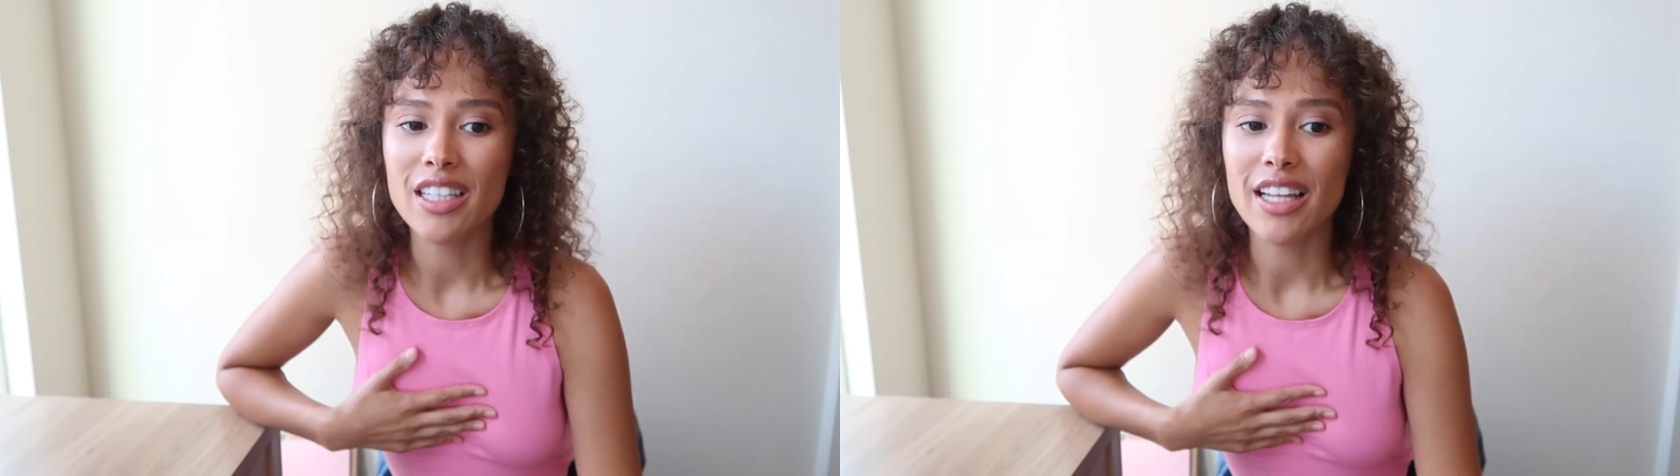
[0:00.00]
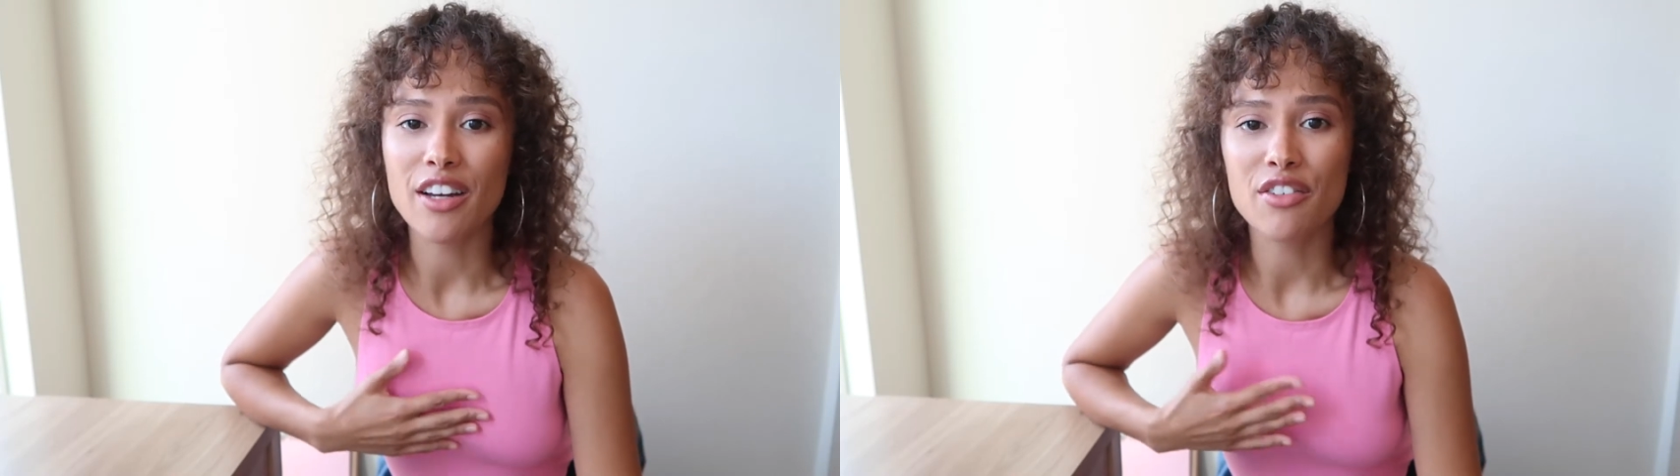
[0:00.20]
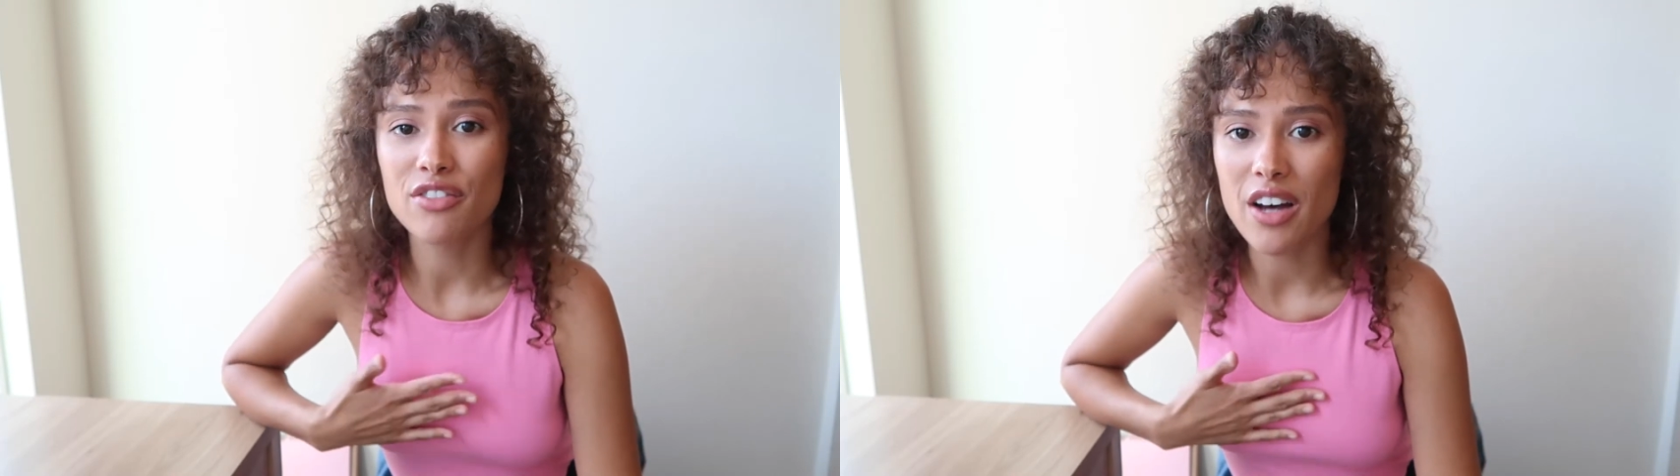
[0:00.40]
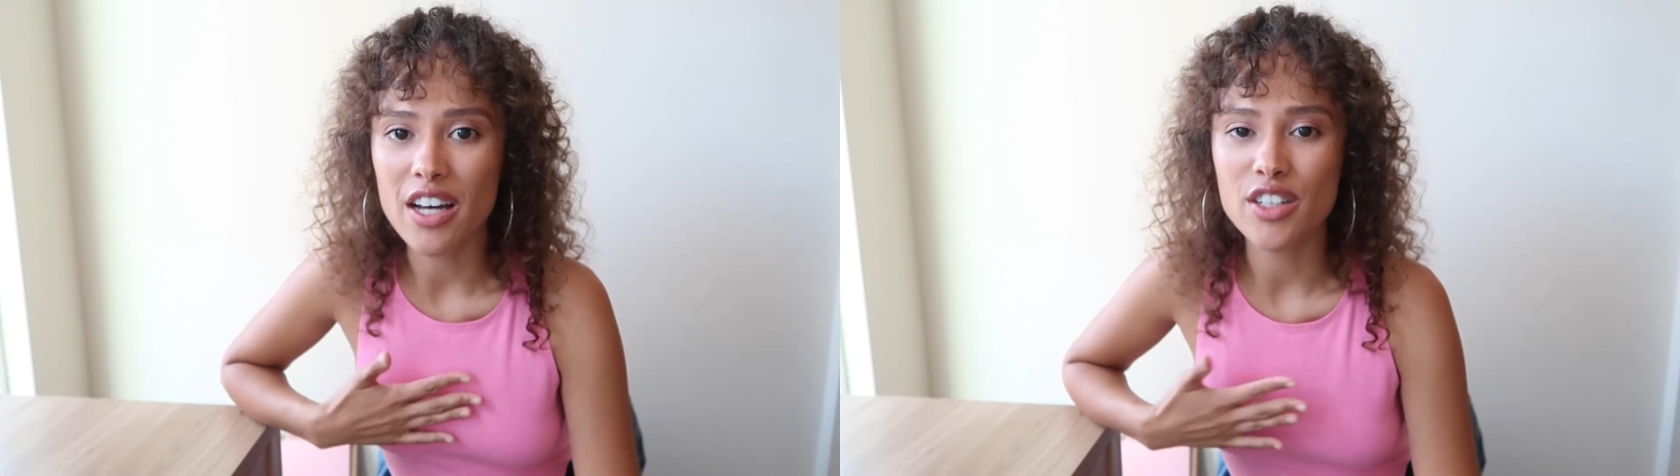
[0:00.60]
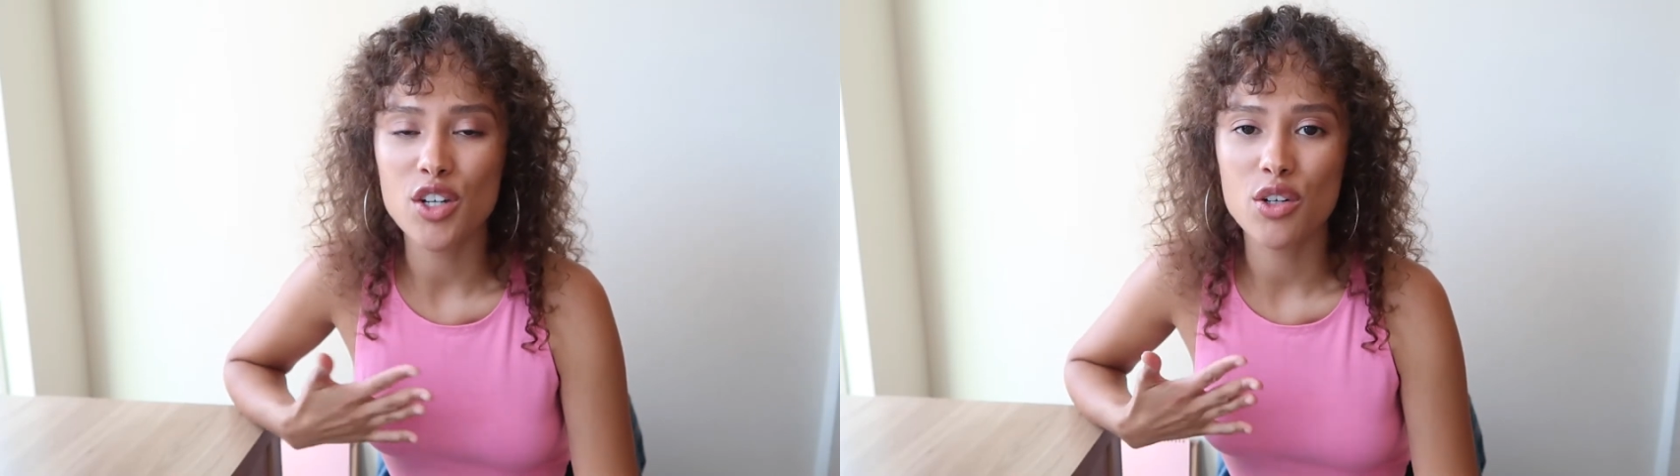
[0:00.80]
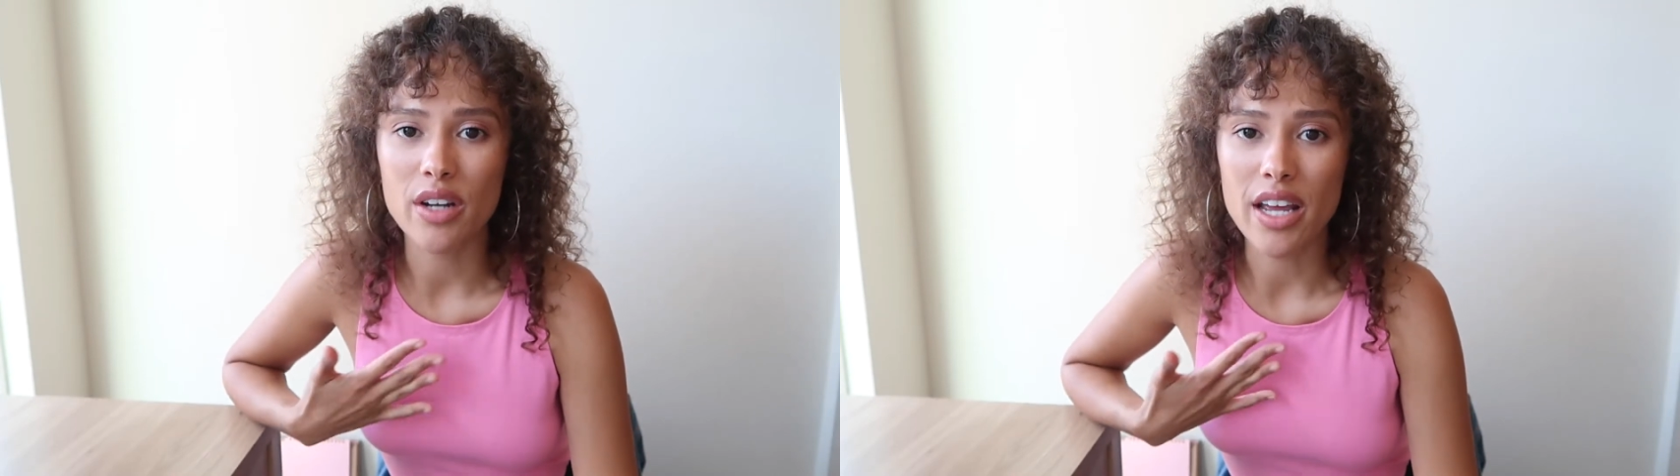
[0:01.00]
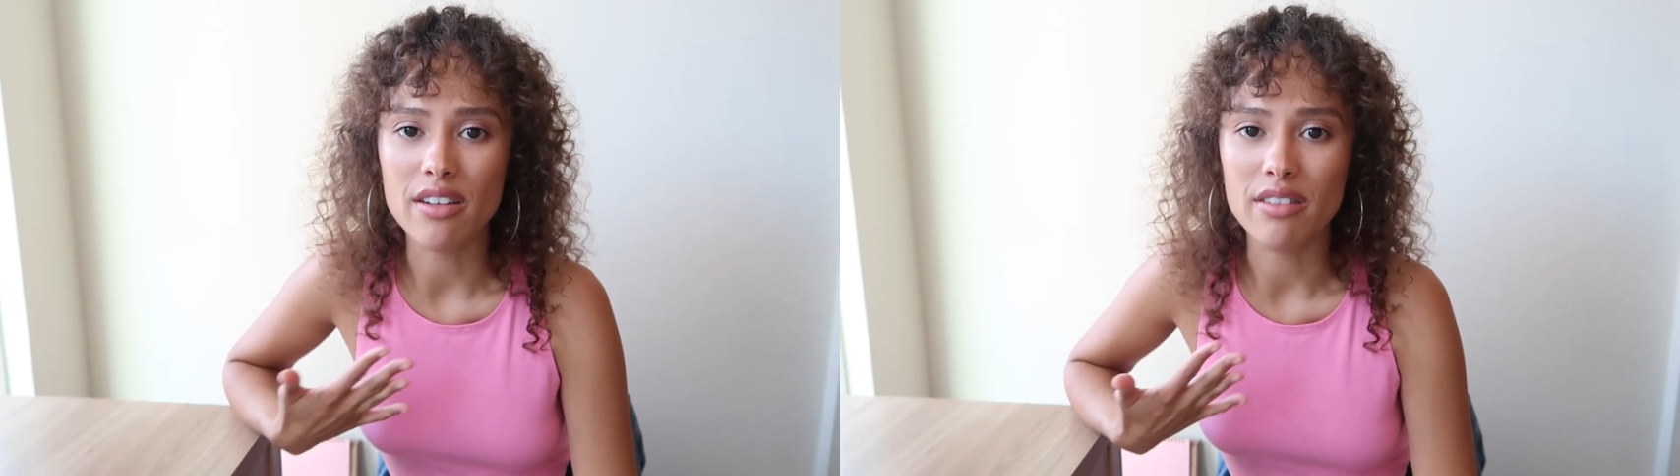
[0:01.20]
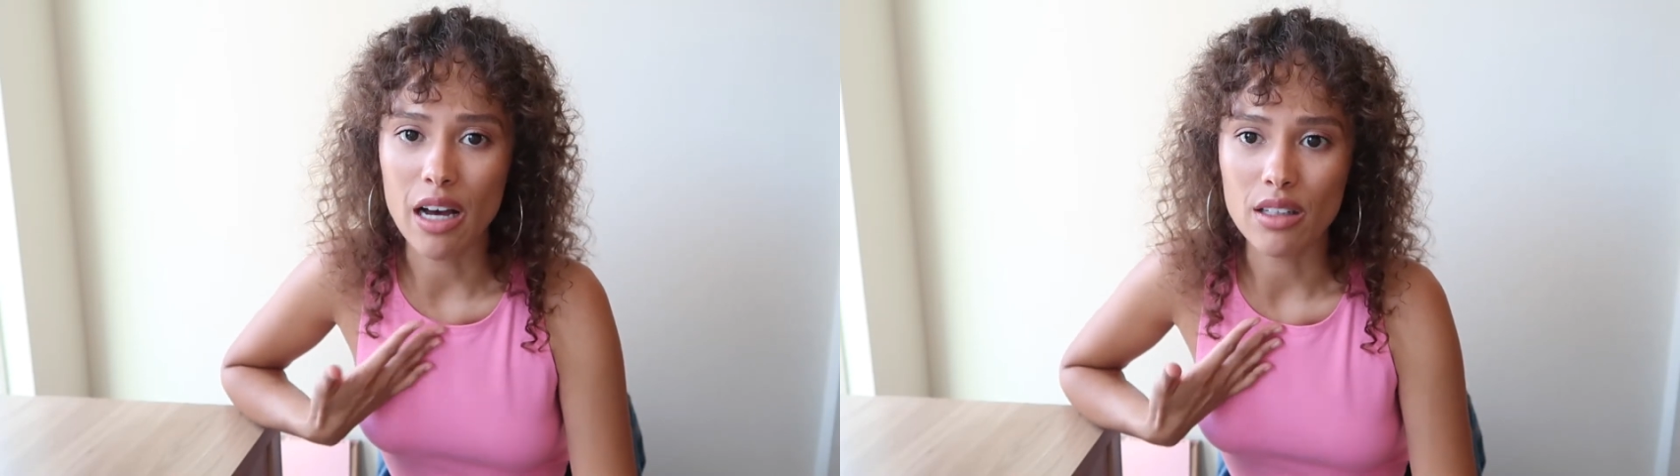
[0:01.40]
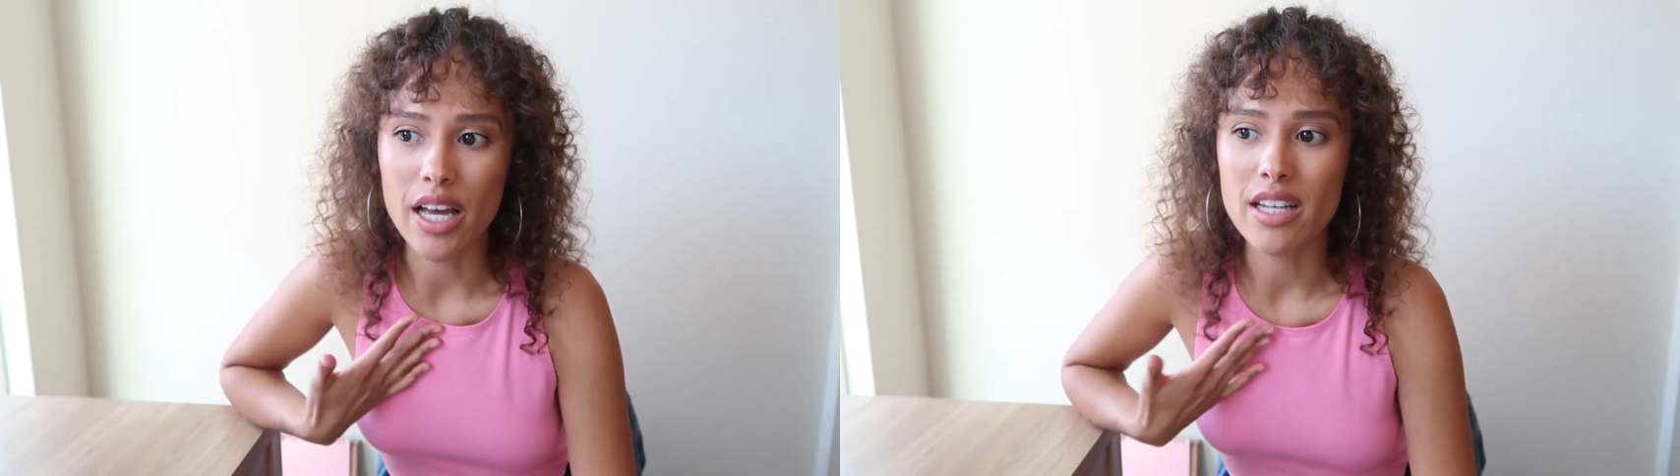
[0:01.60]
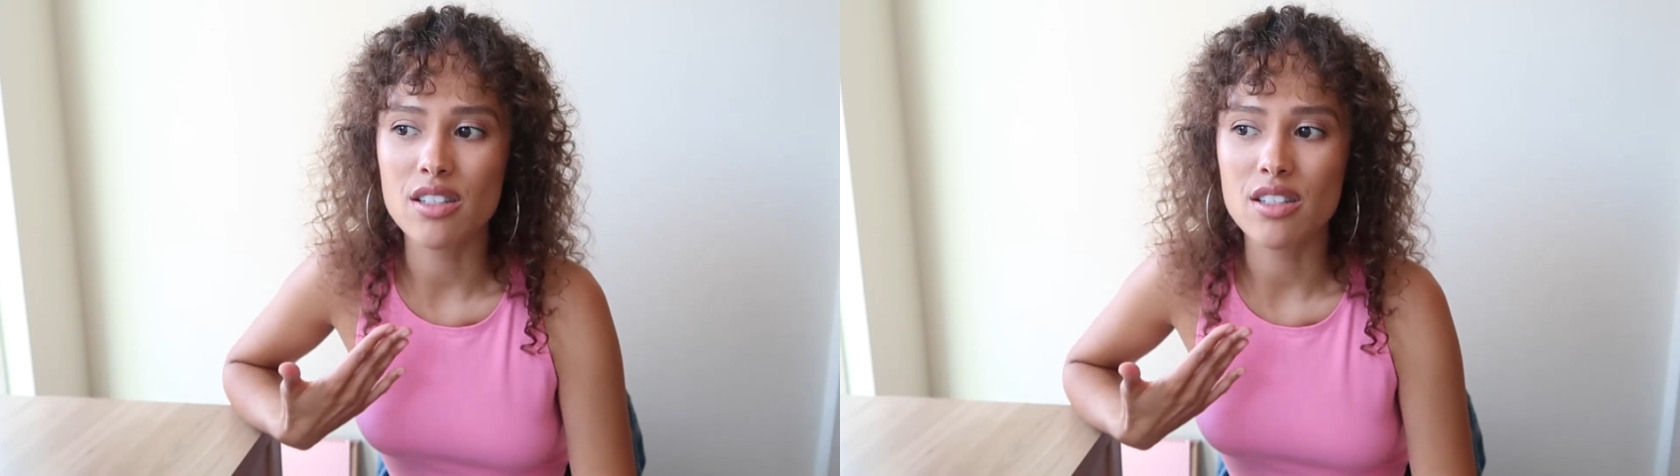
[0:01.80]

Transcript: like a fun creative outlet,